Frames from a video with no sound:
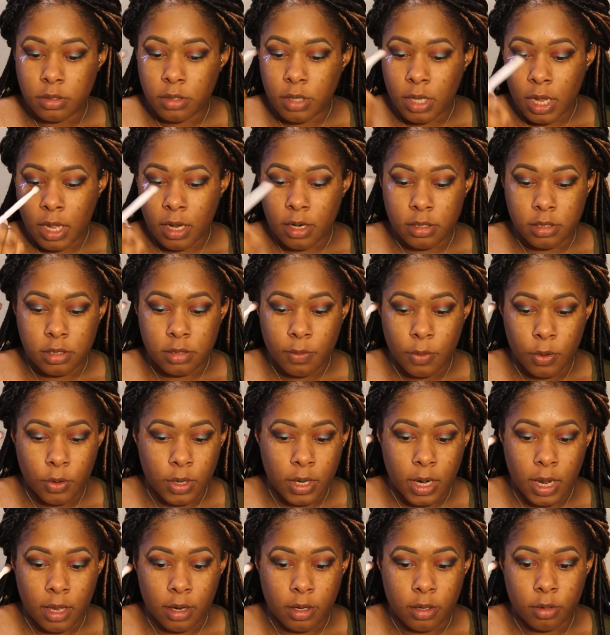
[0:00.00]
kind of
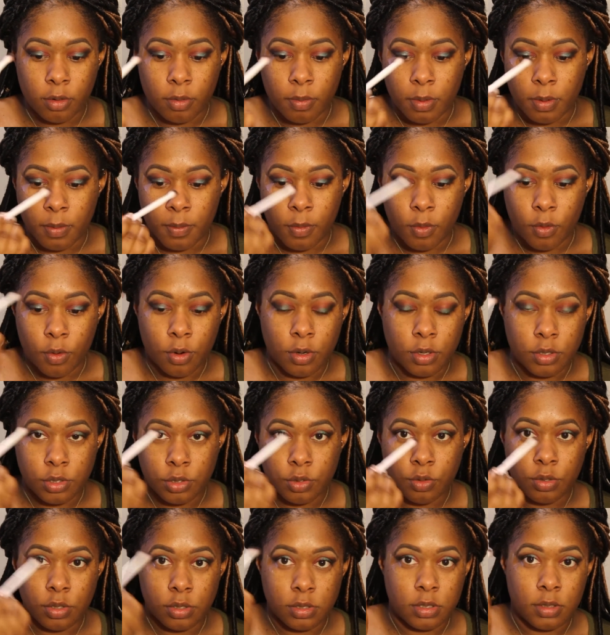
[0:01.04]
smoke it out a little bit more
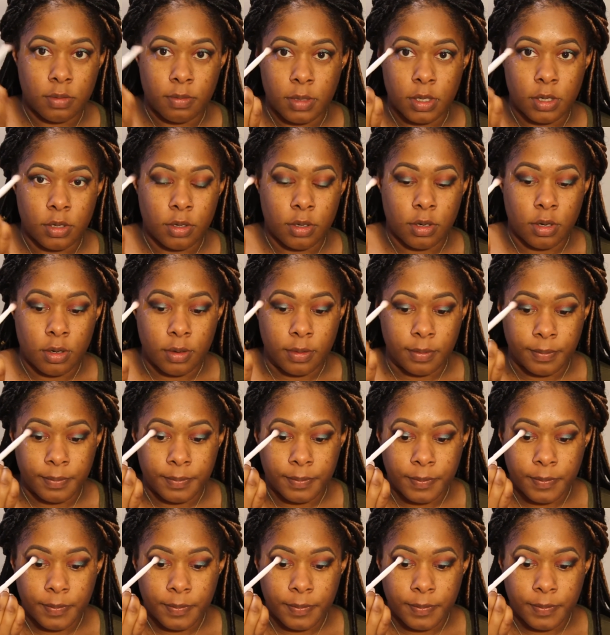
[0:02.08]
towards the middle, you know.